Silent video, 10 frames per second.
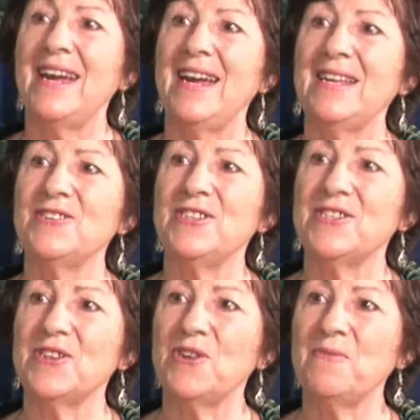And she
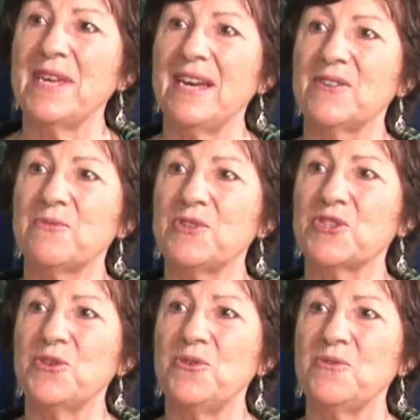showed me how to
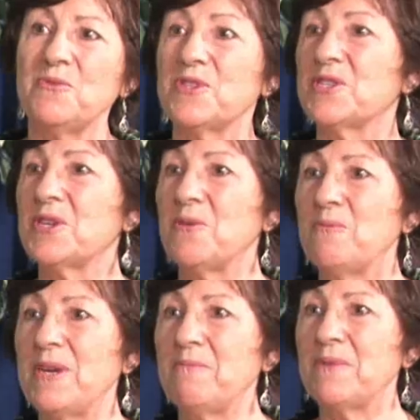attune with the
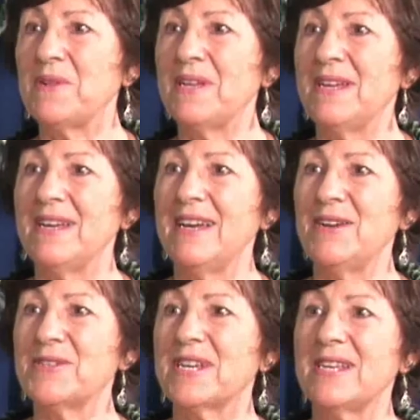stone people,
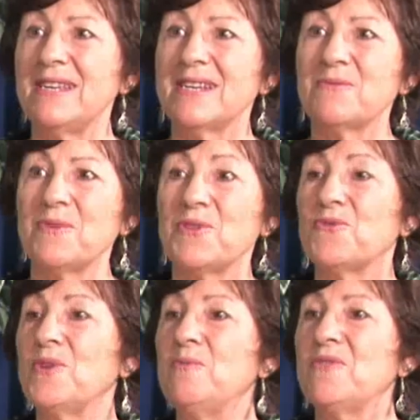how to connect with the
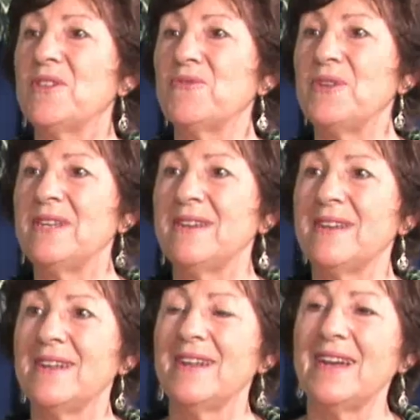tree brethren,
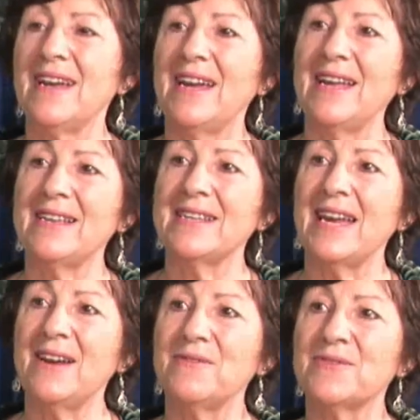and
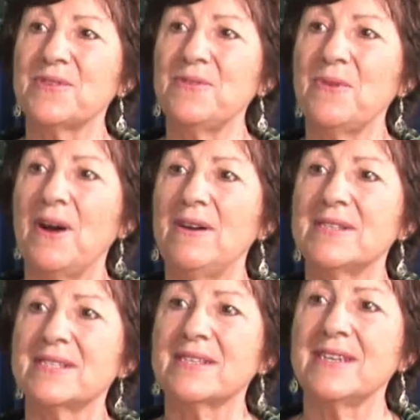how to
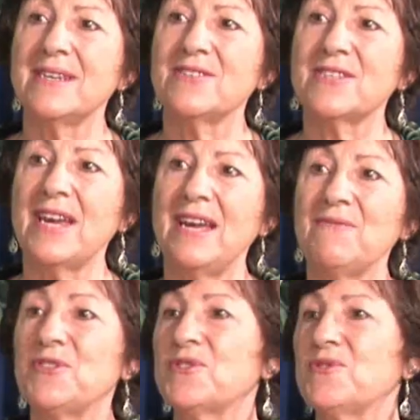ask to
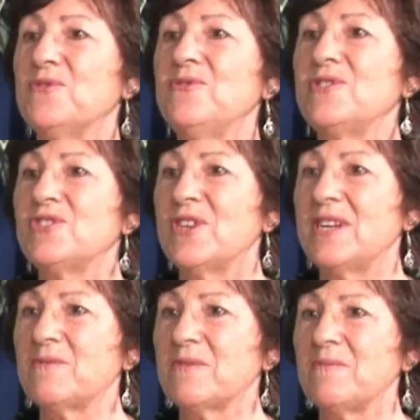have the stories
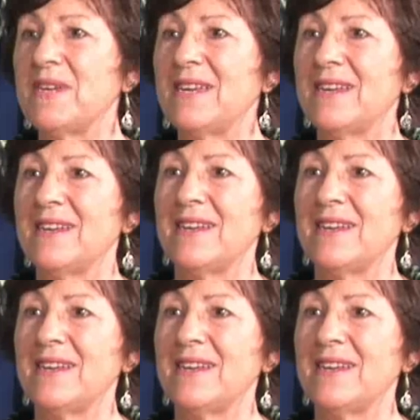shared with me